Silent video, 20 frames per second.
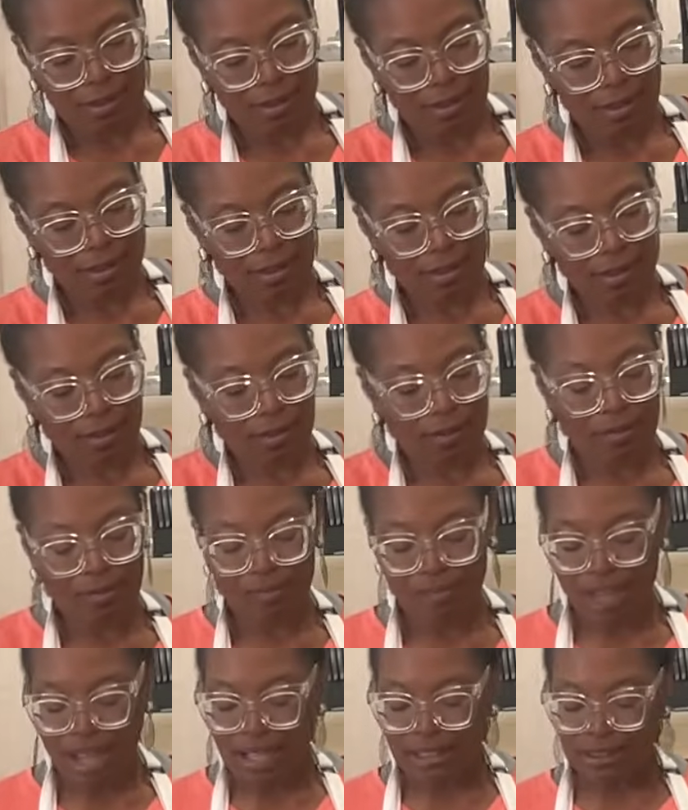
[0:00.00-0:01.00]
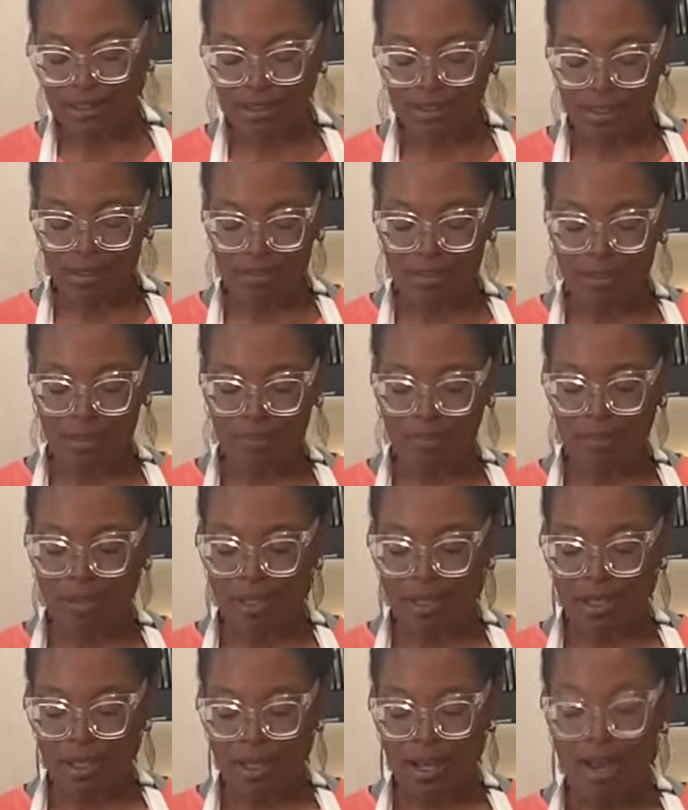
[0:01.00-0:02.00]
cooking a little faster than I want.
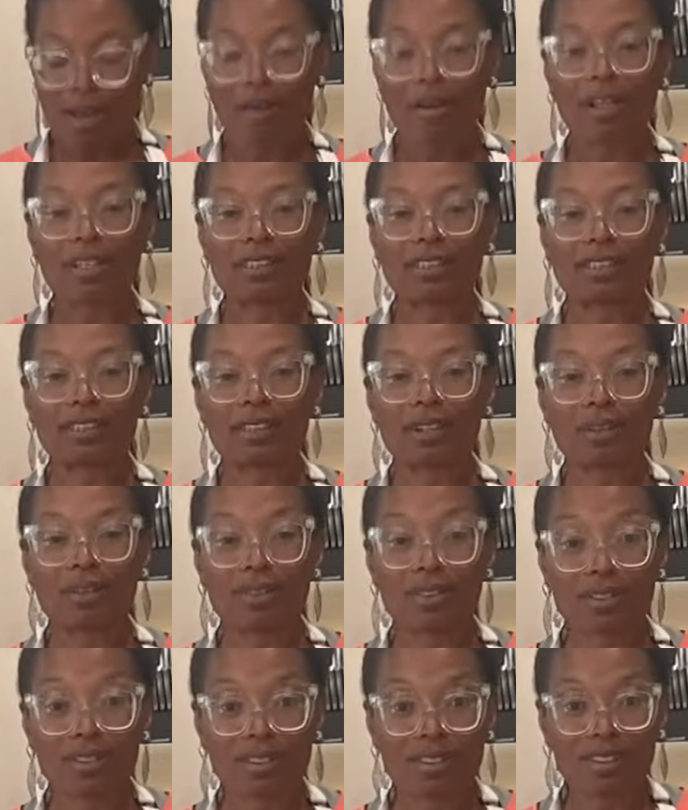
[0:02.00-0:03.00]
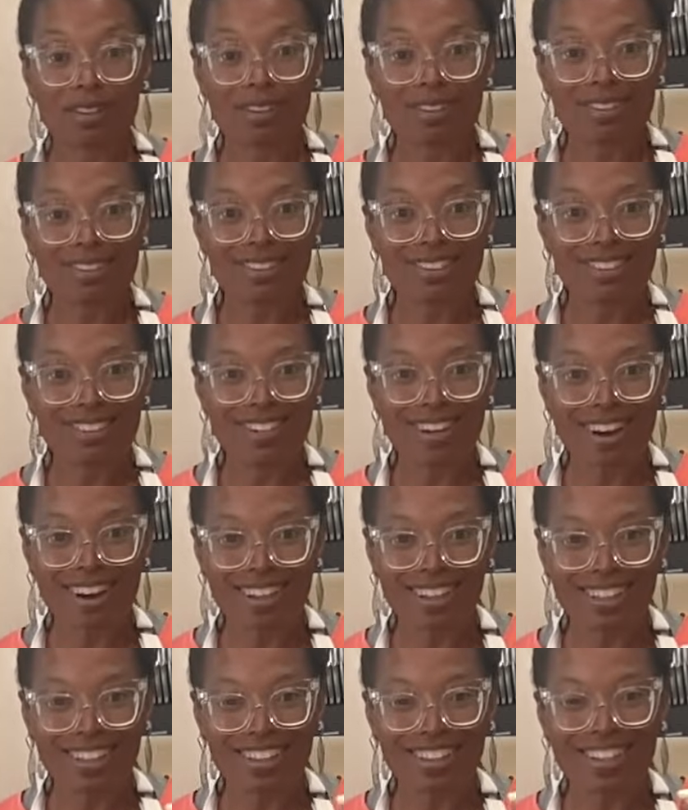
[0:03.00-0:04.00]
All right, so this is a
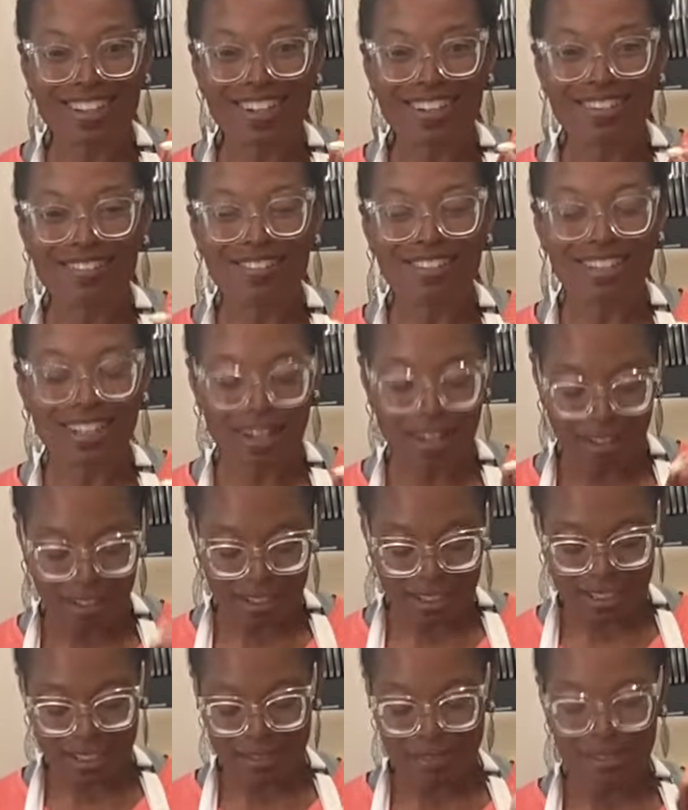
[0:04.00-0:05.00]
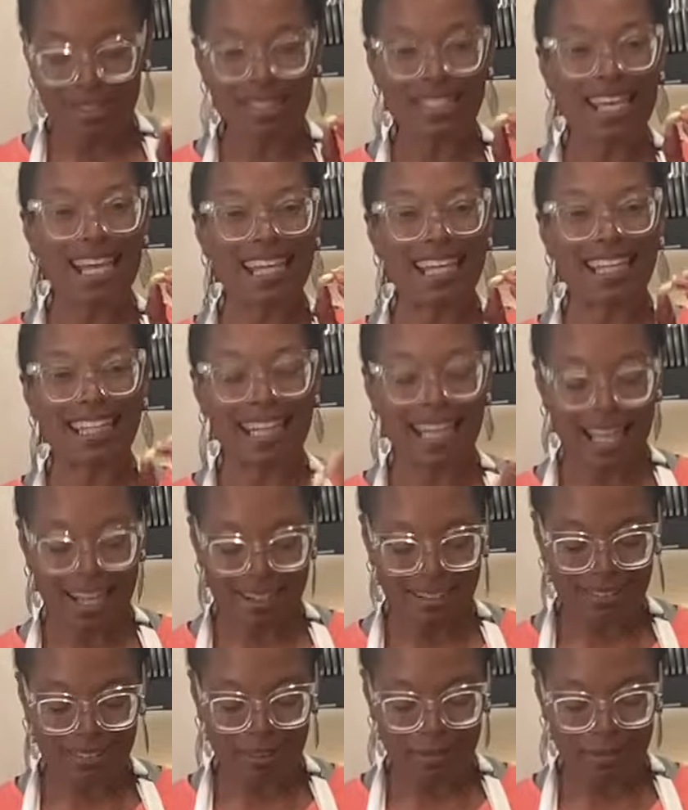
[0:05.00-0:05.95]
garlic clove, and all I did was take it out.